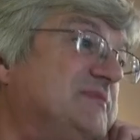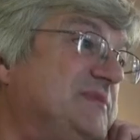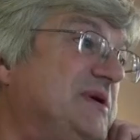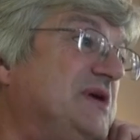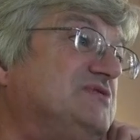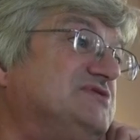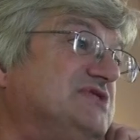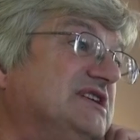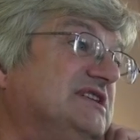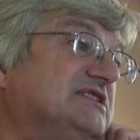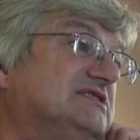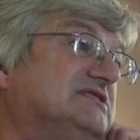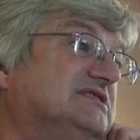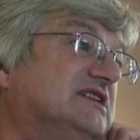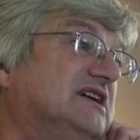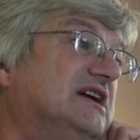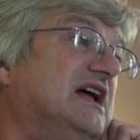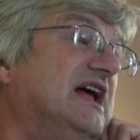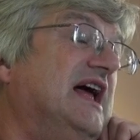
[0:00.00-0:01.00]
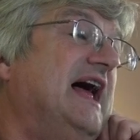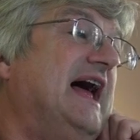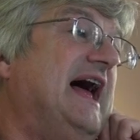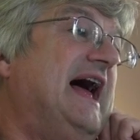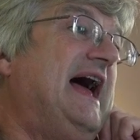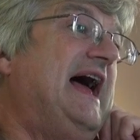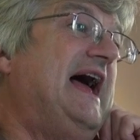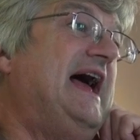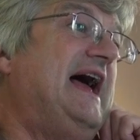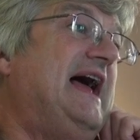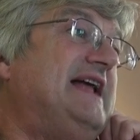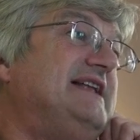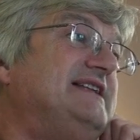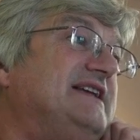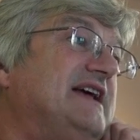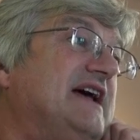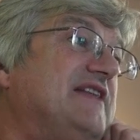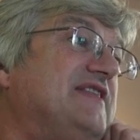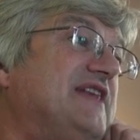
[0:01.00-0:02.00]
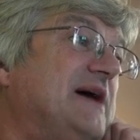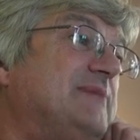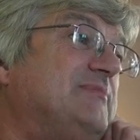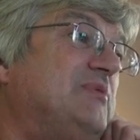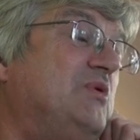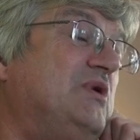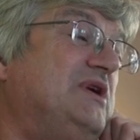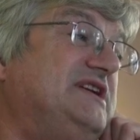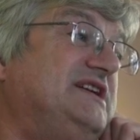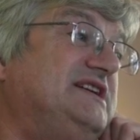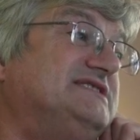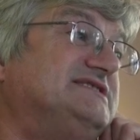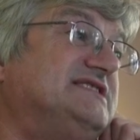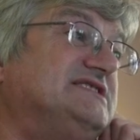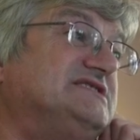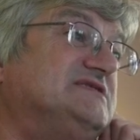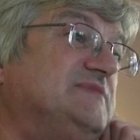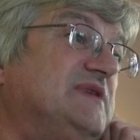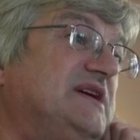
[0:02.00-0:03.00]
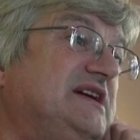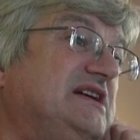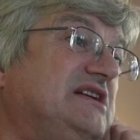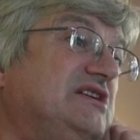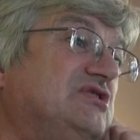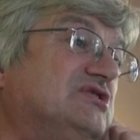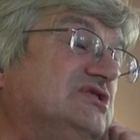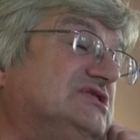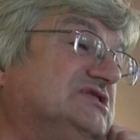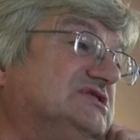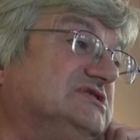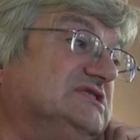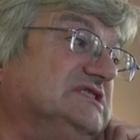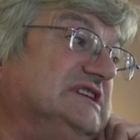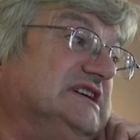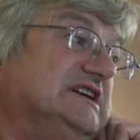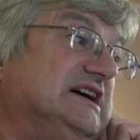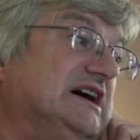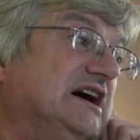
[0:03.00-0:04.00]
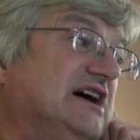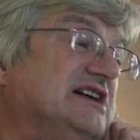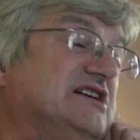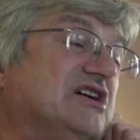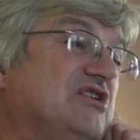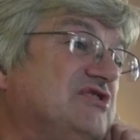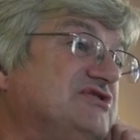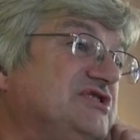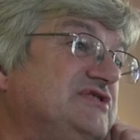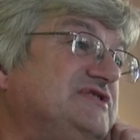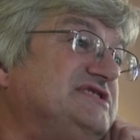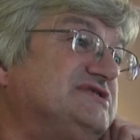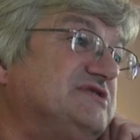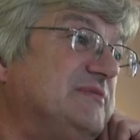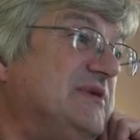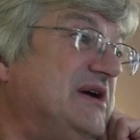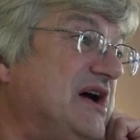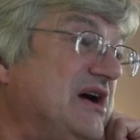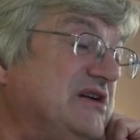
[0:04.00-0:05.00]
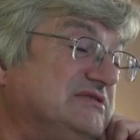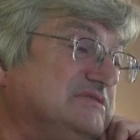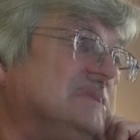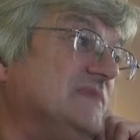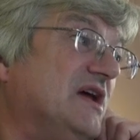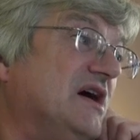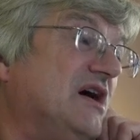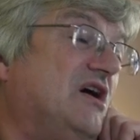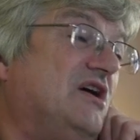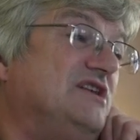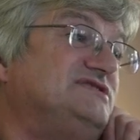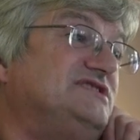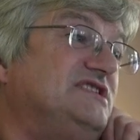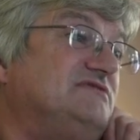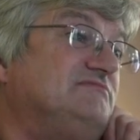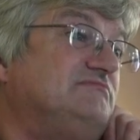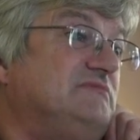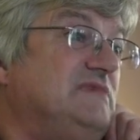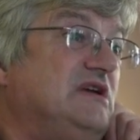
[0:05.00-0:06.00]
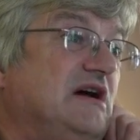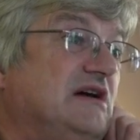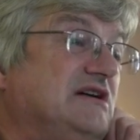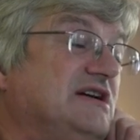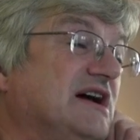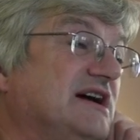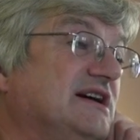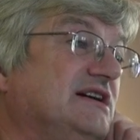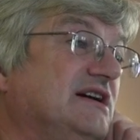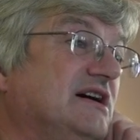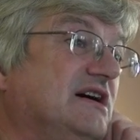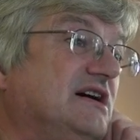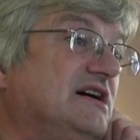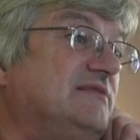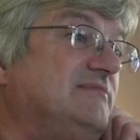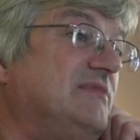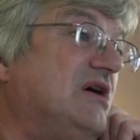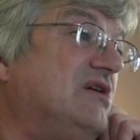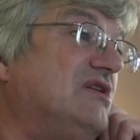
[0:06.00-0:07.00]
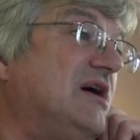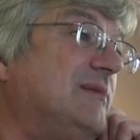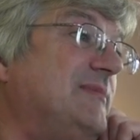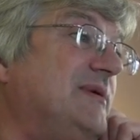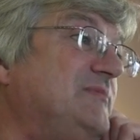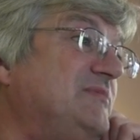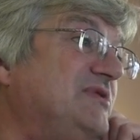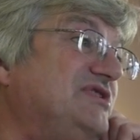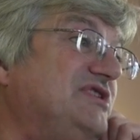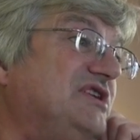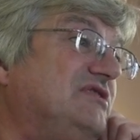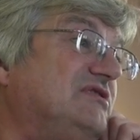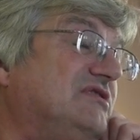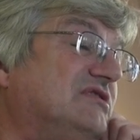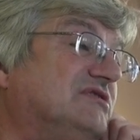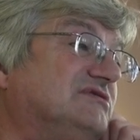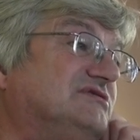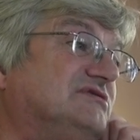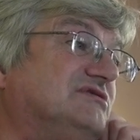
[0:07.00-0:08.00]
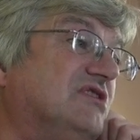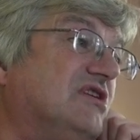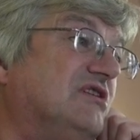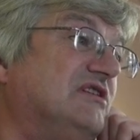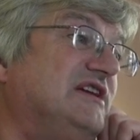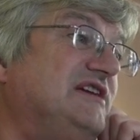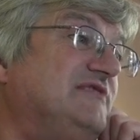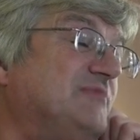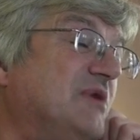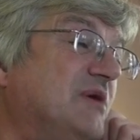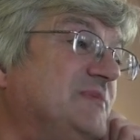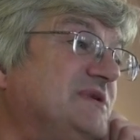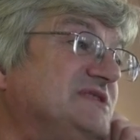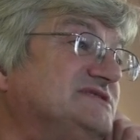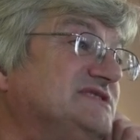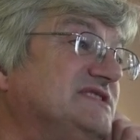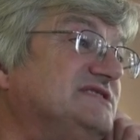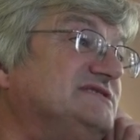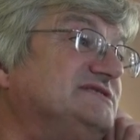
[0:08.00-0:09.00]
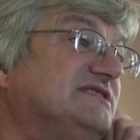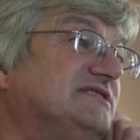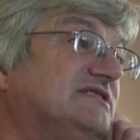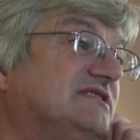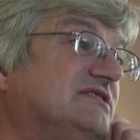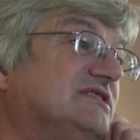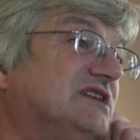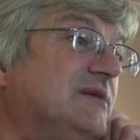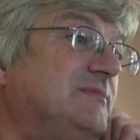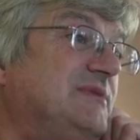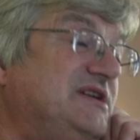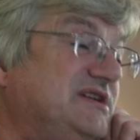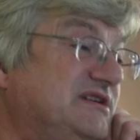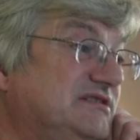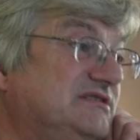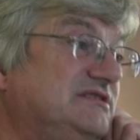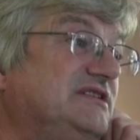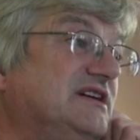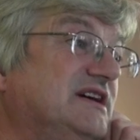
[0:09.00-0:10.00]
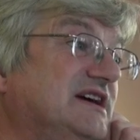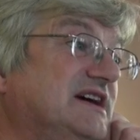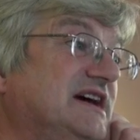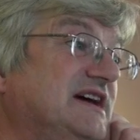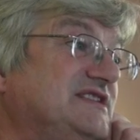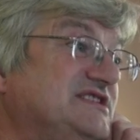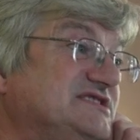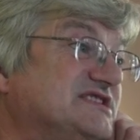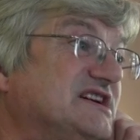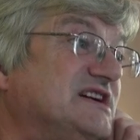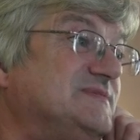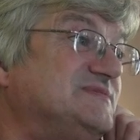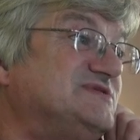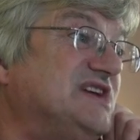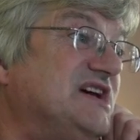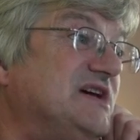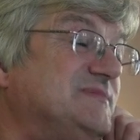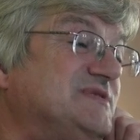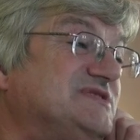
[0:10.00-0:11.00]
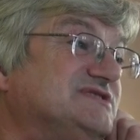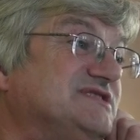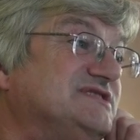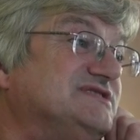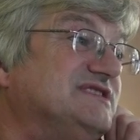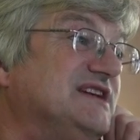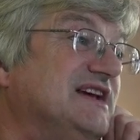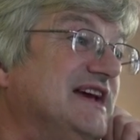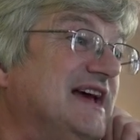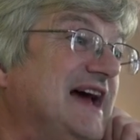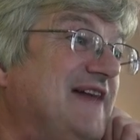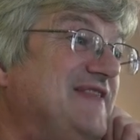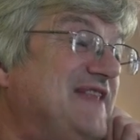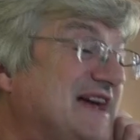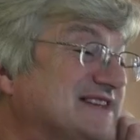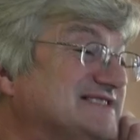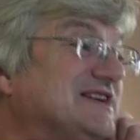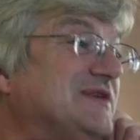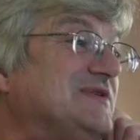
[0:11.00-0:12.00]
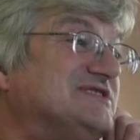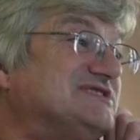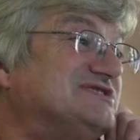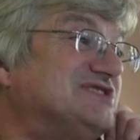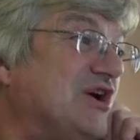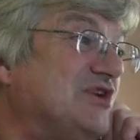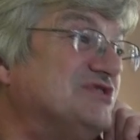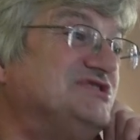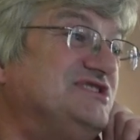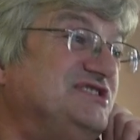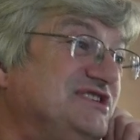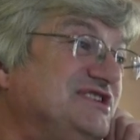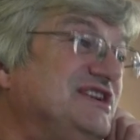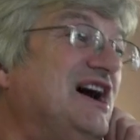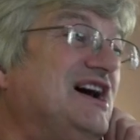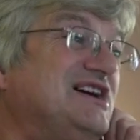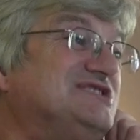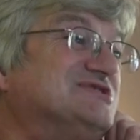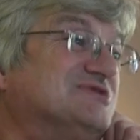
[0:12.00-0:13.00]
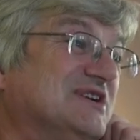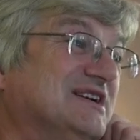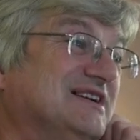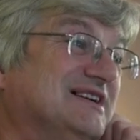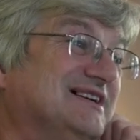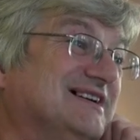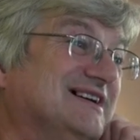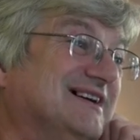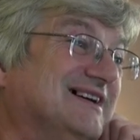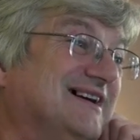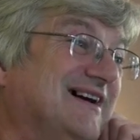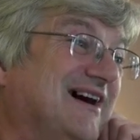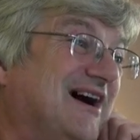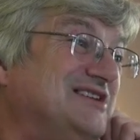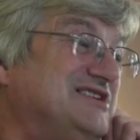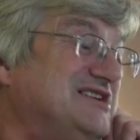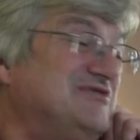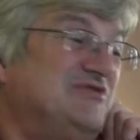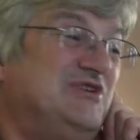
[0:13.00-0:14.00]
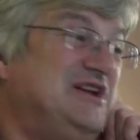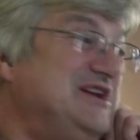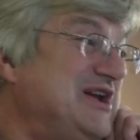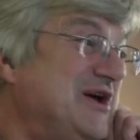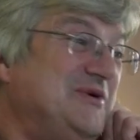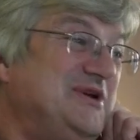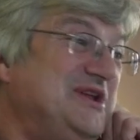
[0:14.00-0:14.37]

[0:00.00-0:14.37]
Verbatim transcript: the building. And at that point, he said to me, Look, I can't do this on my own. I said, okay, um, I'll come in with you, I'll, I'll leave my business and I'll come in, in in the jacket potato business. And that's how I started in catering. I didn't really know